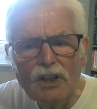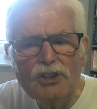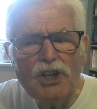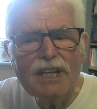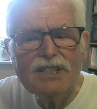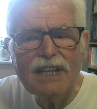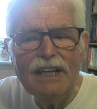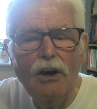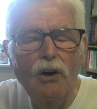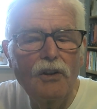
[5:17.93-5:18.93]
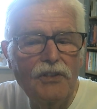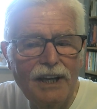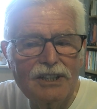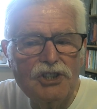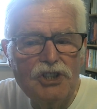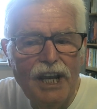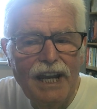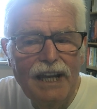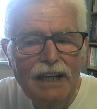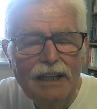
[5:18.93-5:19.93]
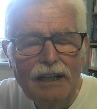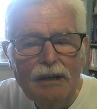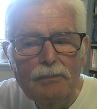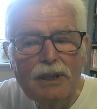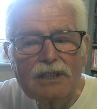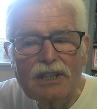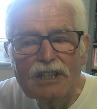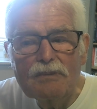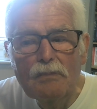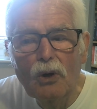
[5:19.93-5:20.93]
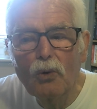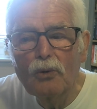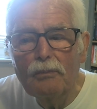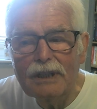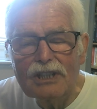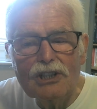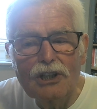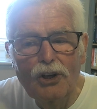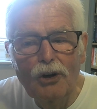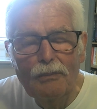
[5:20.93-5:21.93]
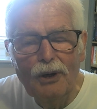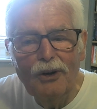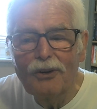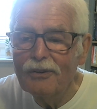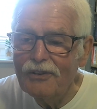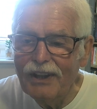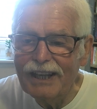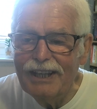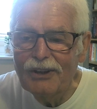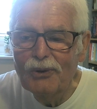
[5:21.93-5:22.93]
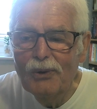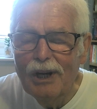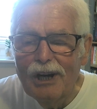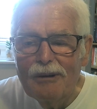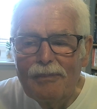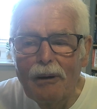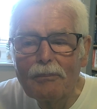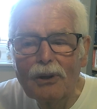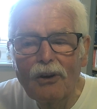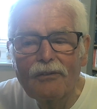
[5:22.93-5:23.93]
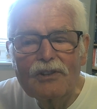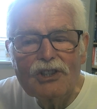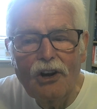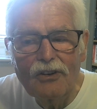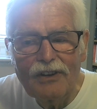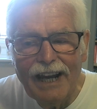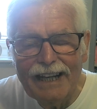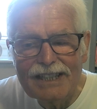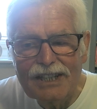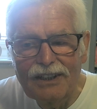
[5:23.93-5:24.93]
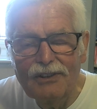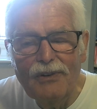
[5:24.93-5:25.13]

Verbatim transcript: JCO, thanks Jay. Princess Moon, Miss Slowmo, thank you. Bob Love, songwriter.